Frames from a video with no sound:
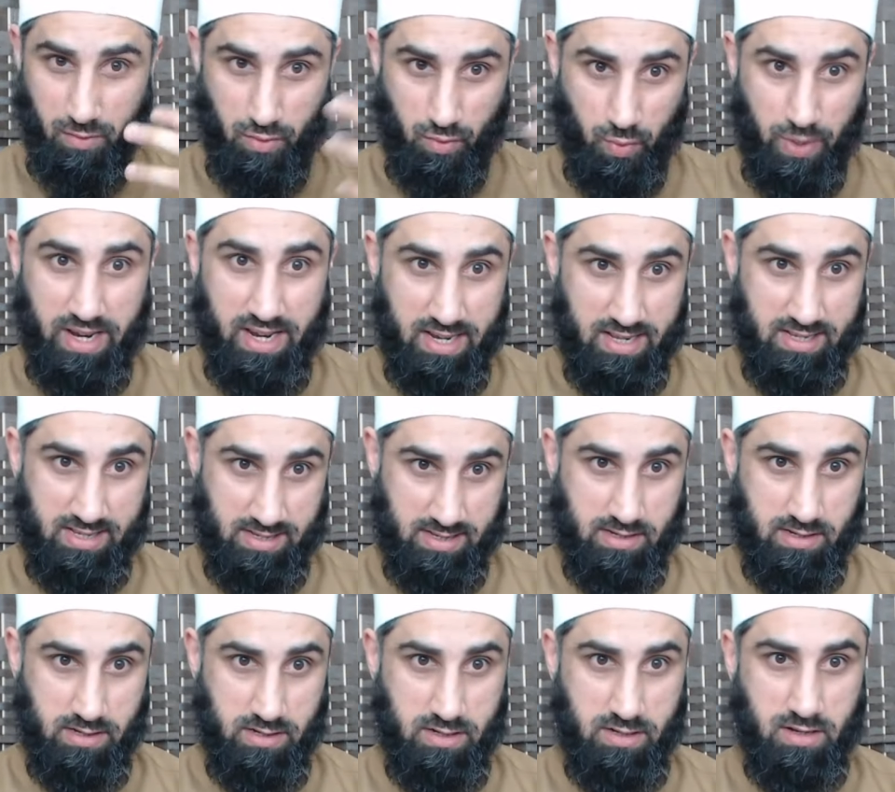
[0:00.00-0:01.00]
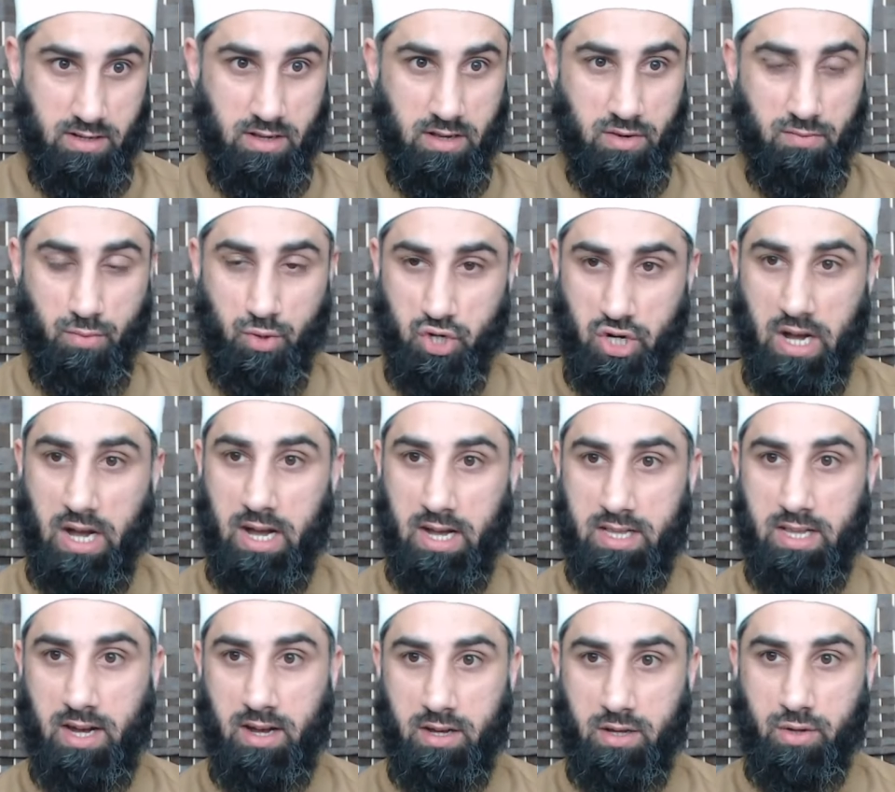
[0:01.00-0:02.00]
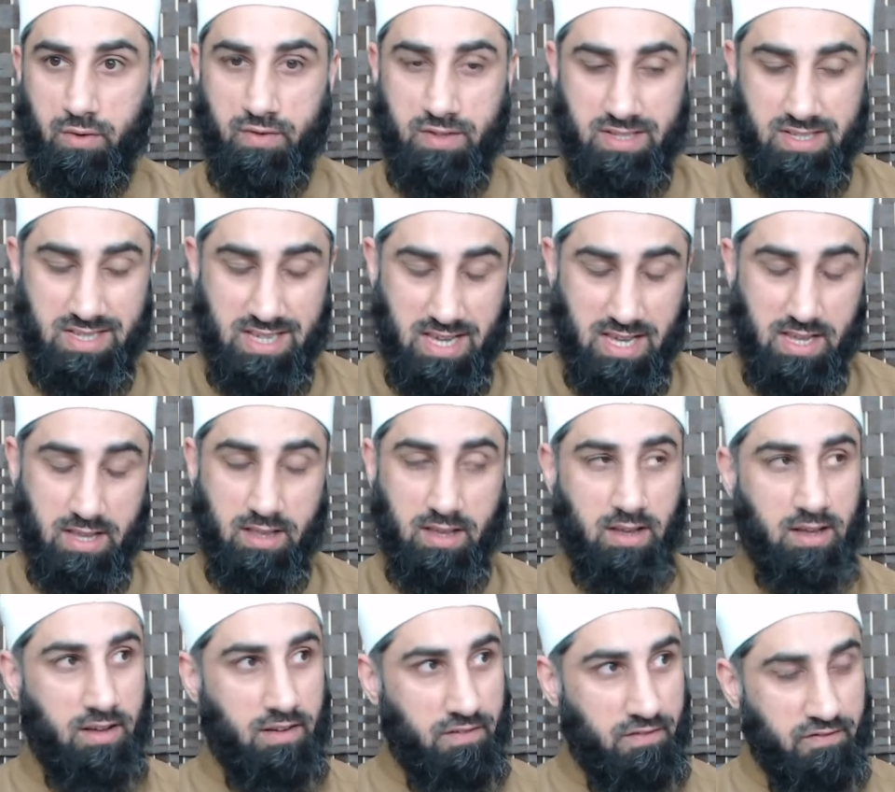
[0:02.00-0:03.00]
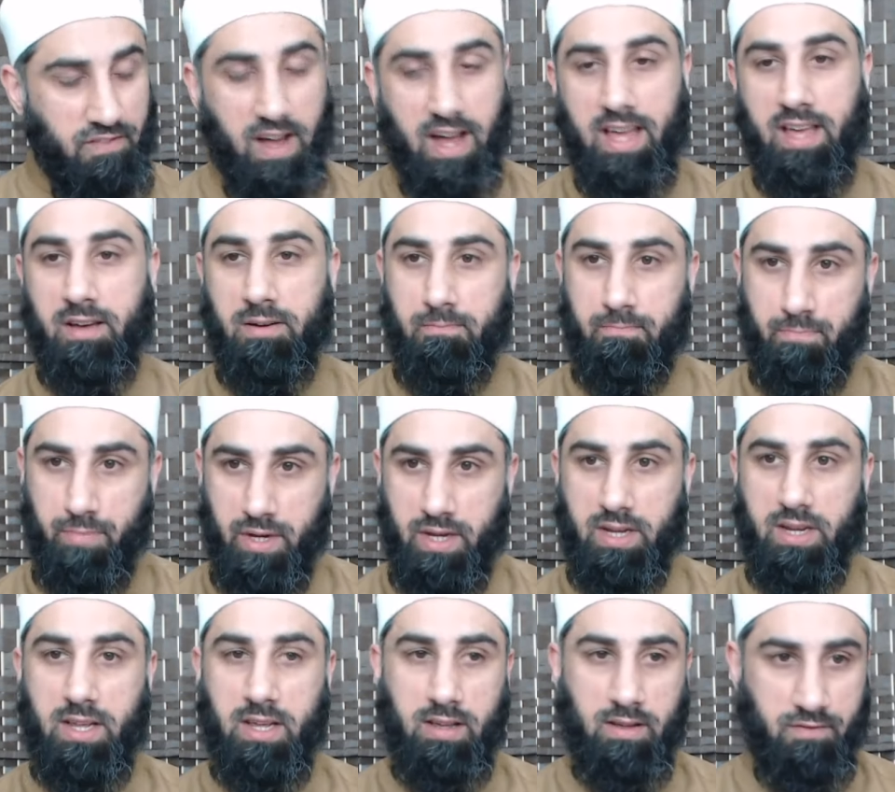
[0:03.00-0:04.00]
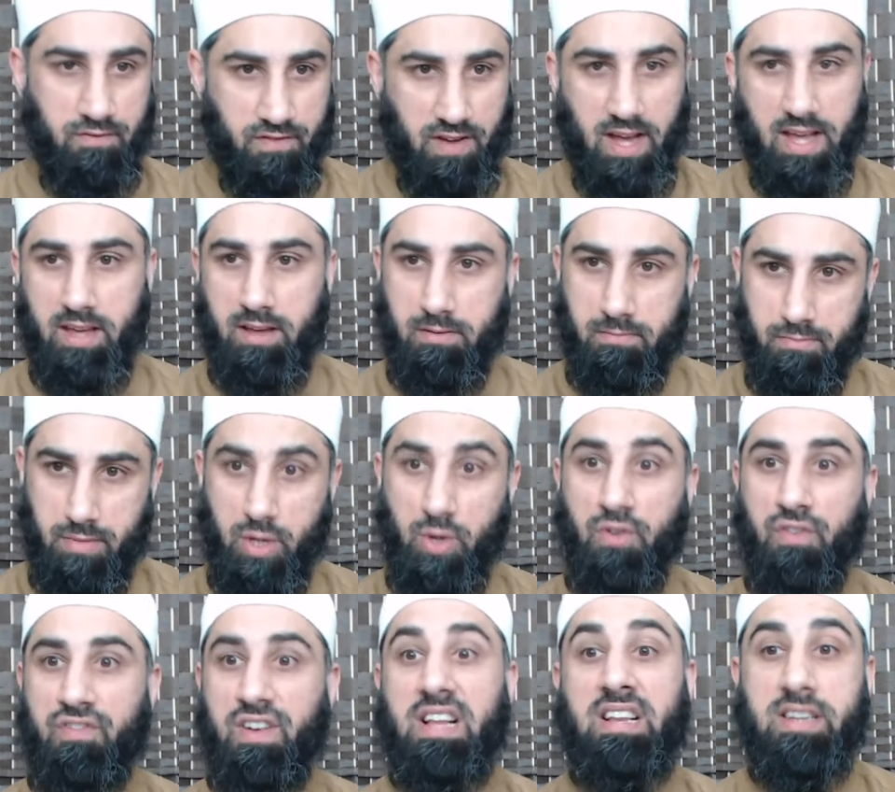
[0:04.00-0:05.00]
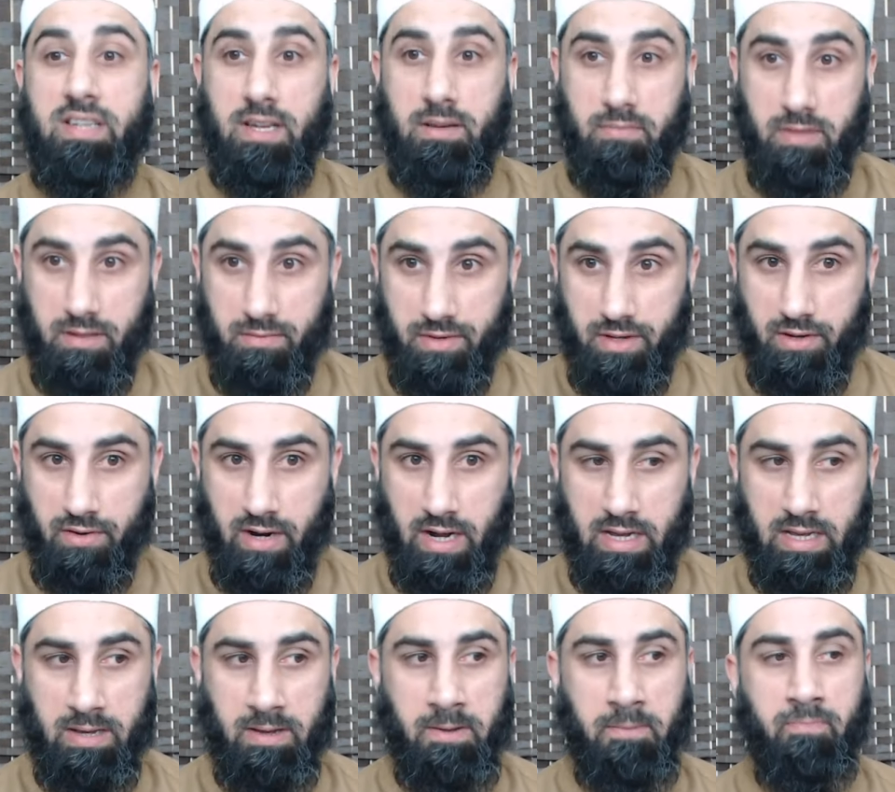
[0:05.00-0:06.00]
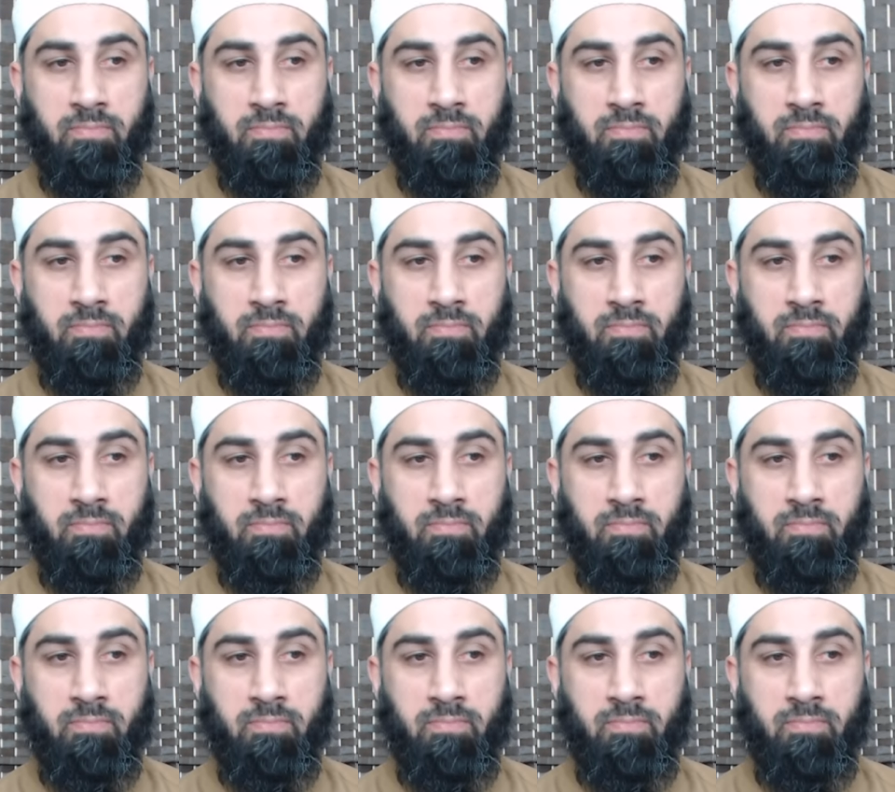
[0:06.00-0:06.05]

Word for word: witnessed mushahada you've seen fire burning fire but you felt it maybe right